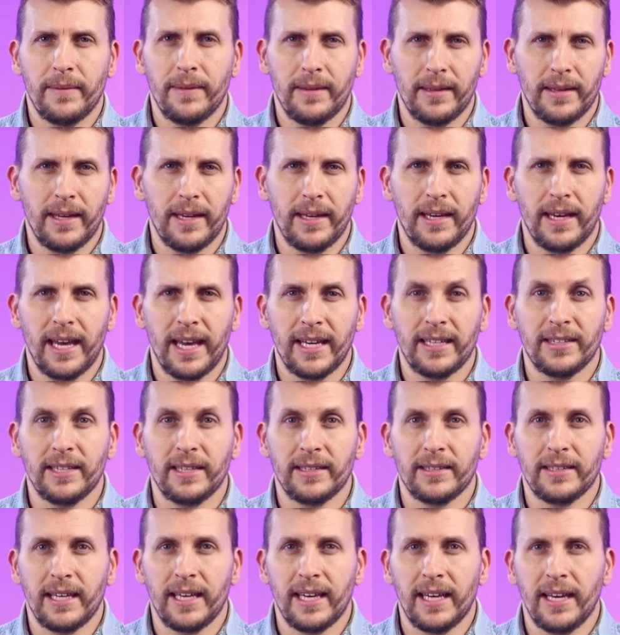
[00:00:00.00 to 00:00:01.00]
In
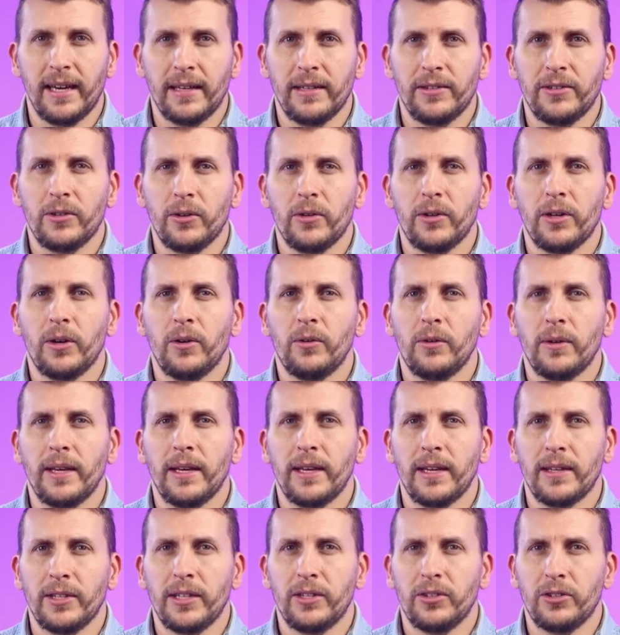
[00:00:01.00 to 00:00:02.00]
HeyGen's AI Studio, in
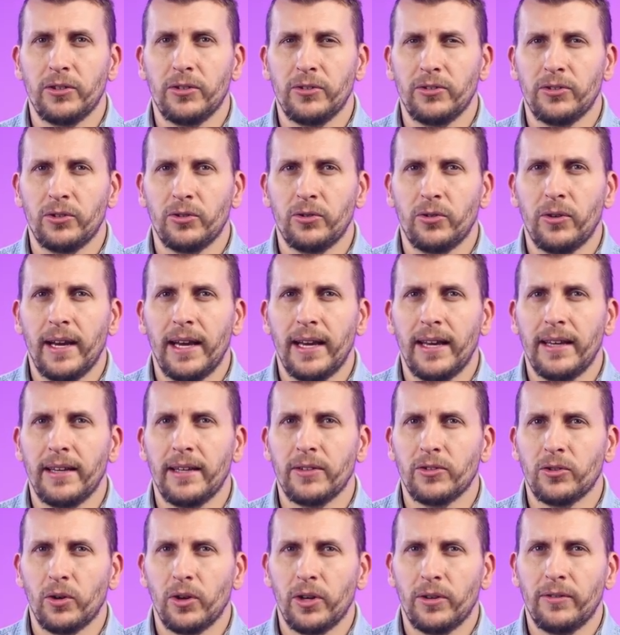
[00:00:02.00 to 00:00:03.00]
addition to creating the
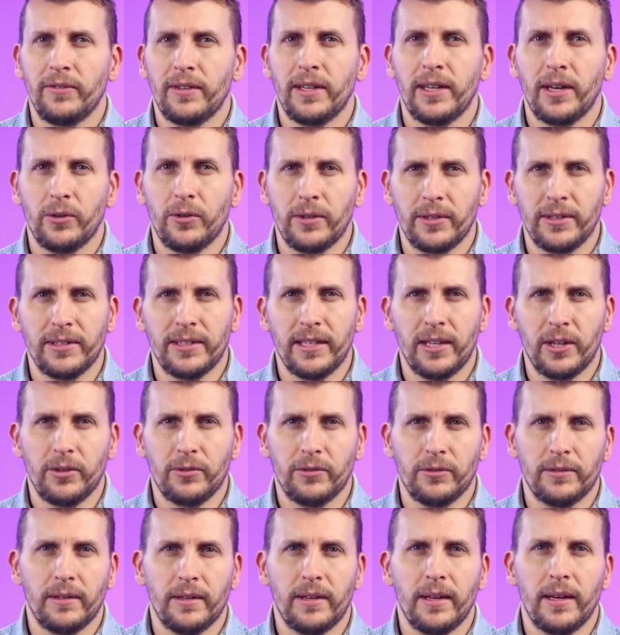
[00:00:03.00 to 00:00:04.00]
talk video
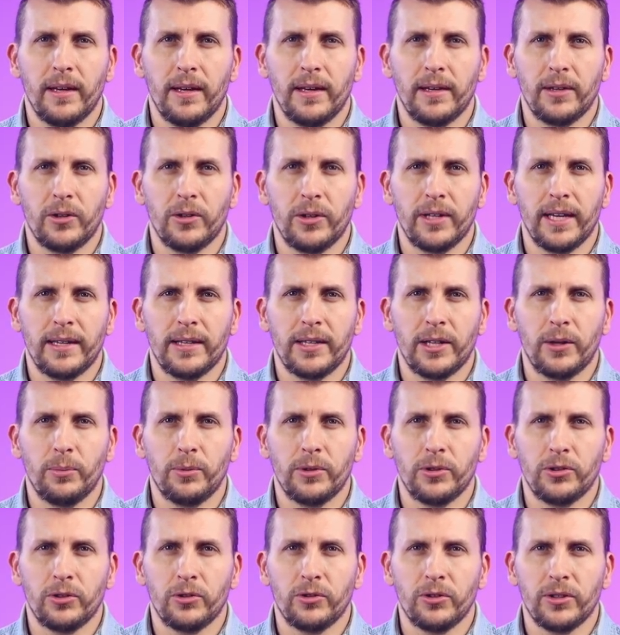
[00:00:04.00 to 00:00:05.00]
itself, you get the
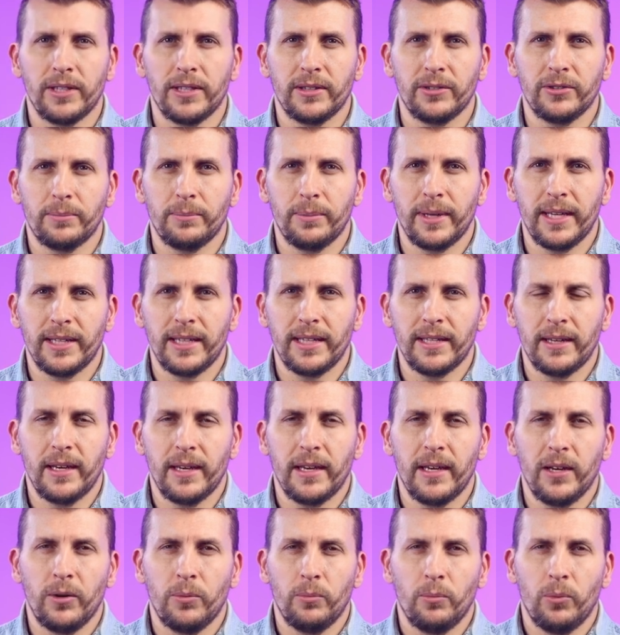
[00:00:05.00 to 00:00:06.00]
opportunity to make it a
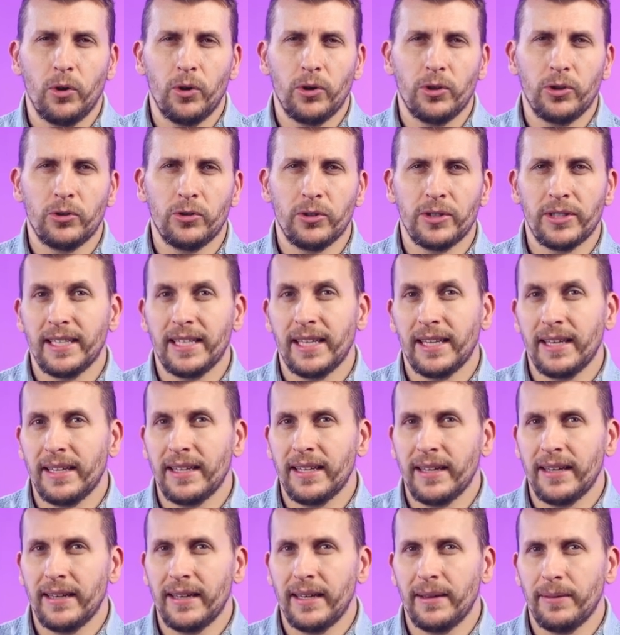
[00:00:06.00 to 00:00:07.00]
little more unique
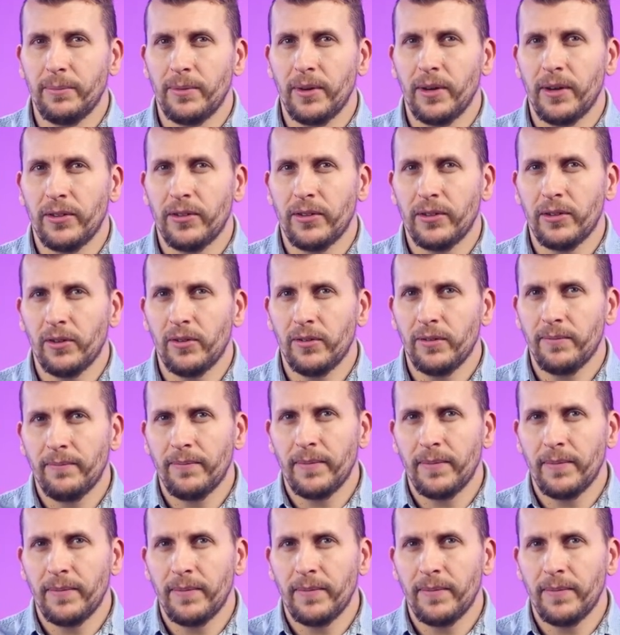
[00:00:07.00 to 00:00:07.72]
and personal.